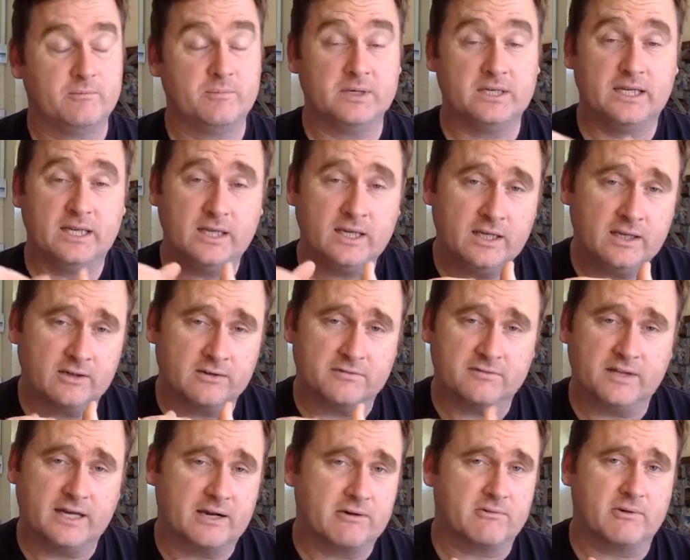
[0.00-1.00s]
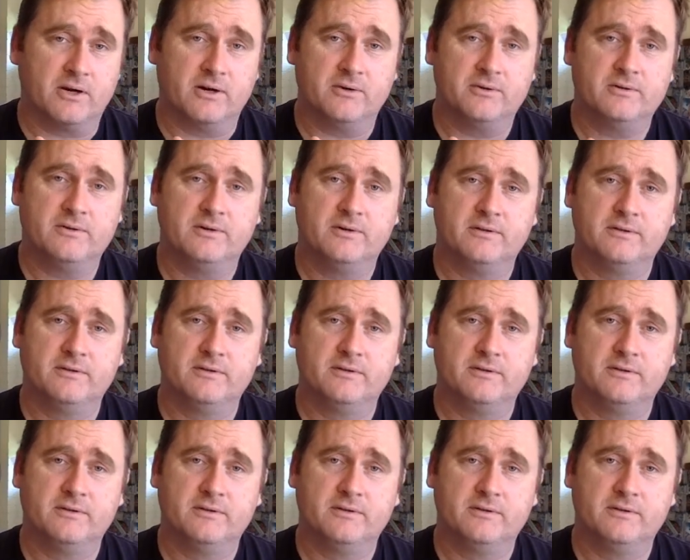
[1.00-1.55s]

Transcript: beginning of that road,